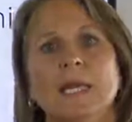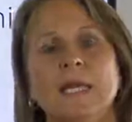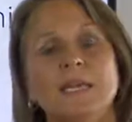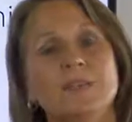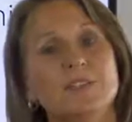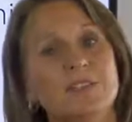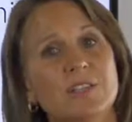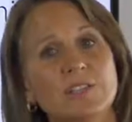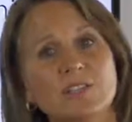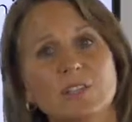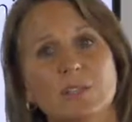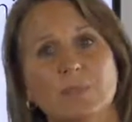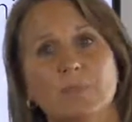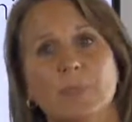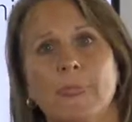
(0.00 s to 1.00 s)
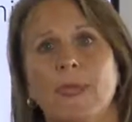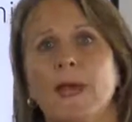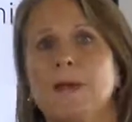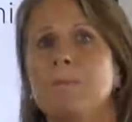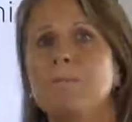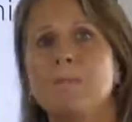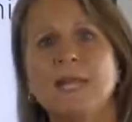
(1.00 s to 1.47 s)
In addition,
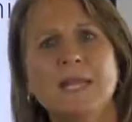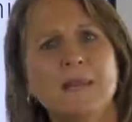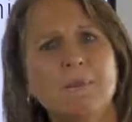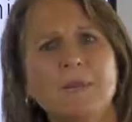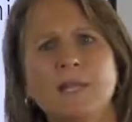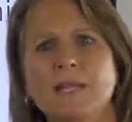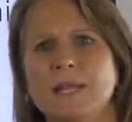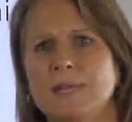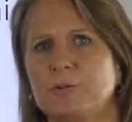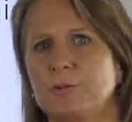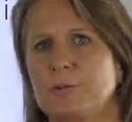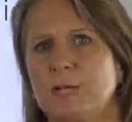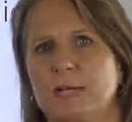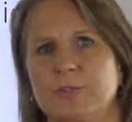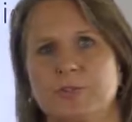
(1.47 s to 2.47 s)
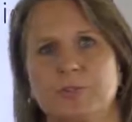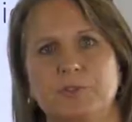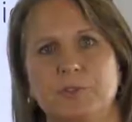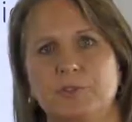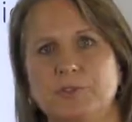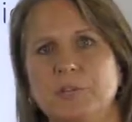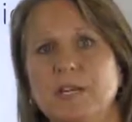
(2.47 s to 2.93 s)
many pediatric cancers
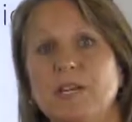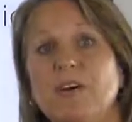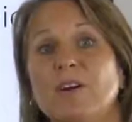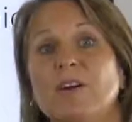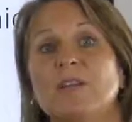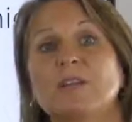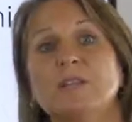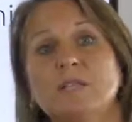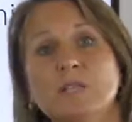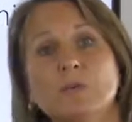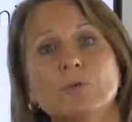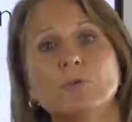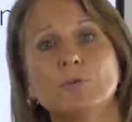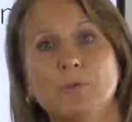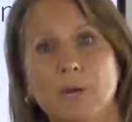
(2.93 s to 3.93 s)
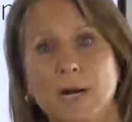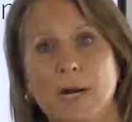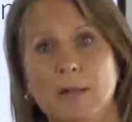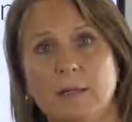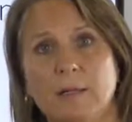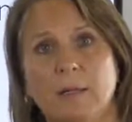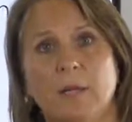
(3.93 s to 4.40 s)
are treated on a clinical
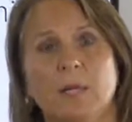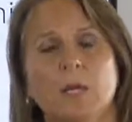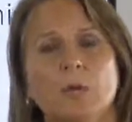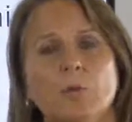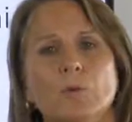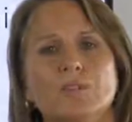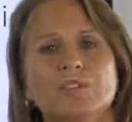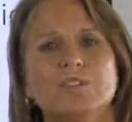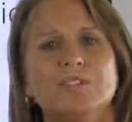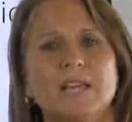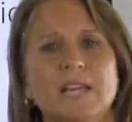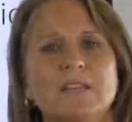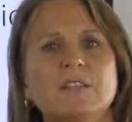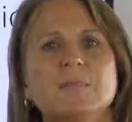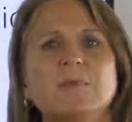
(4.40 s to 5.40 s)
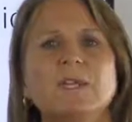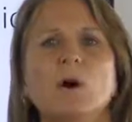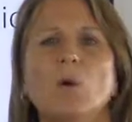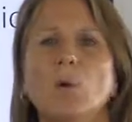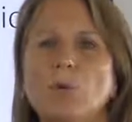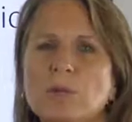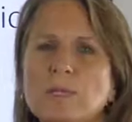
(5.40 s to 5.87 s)
trial, which tend to be
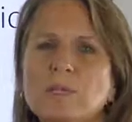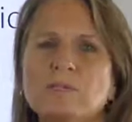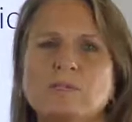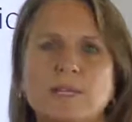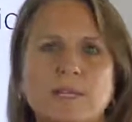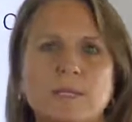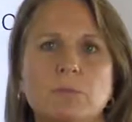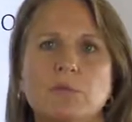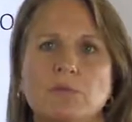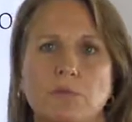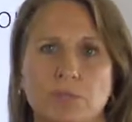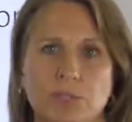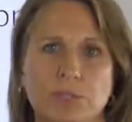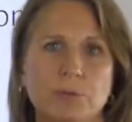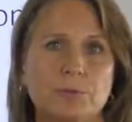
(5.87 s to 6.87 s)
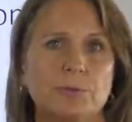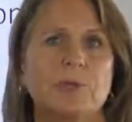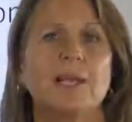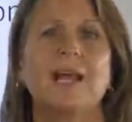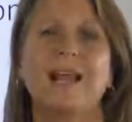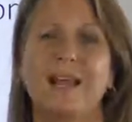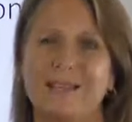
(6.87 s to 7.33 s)
only available for
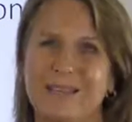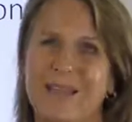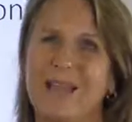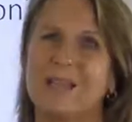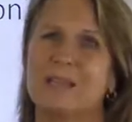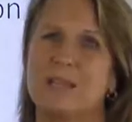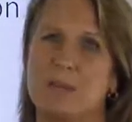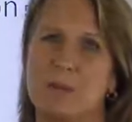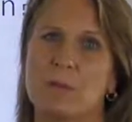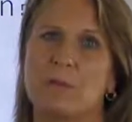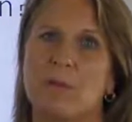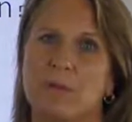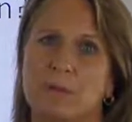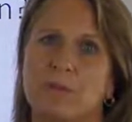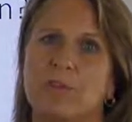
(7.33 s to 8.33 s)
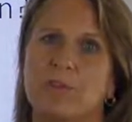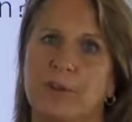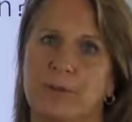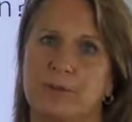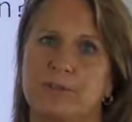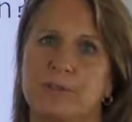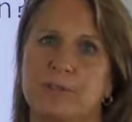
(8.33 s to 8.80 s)
children at academic medical
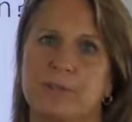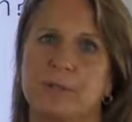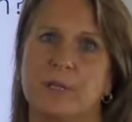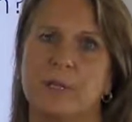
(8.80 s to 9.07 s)
centers.